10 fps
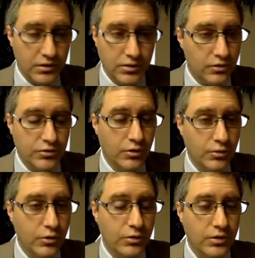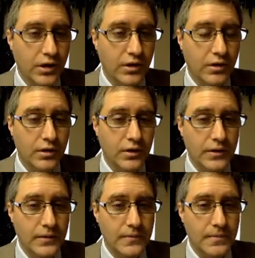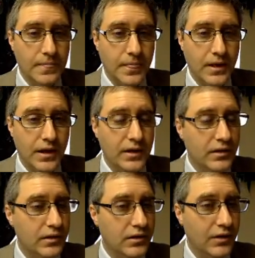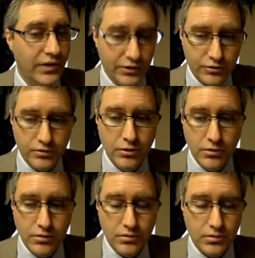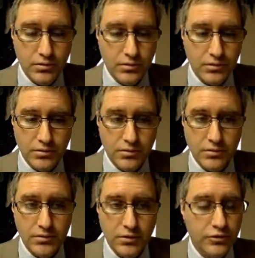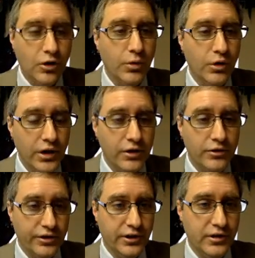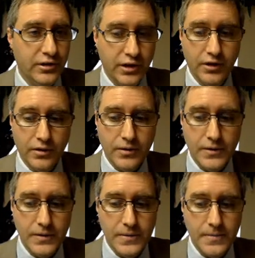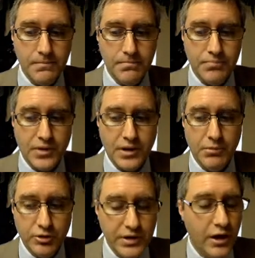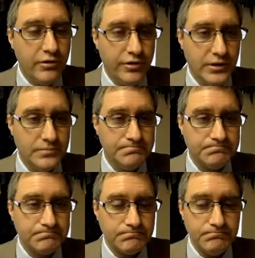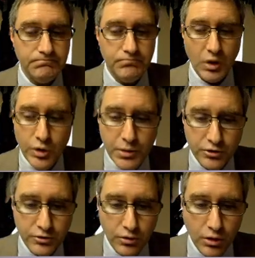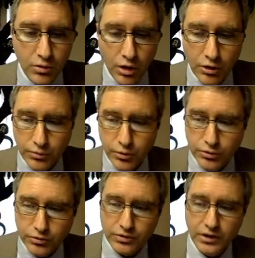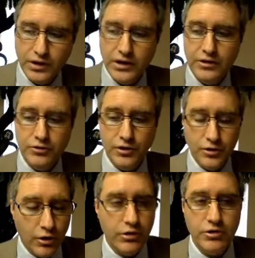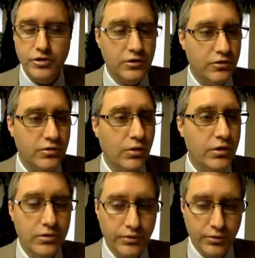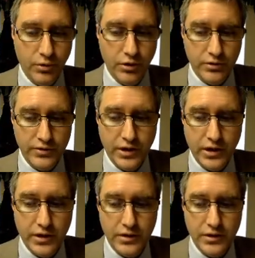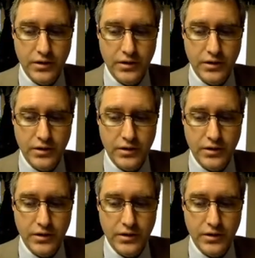there's no root there. And if that's true, there's no real health there. But to be healthy, we must grow our roots into the nourishing soil of the Word of God.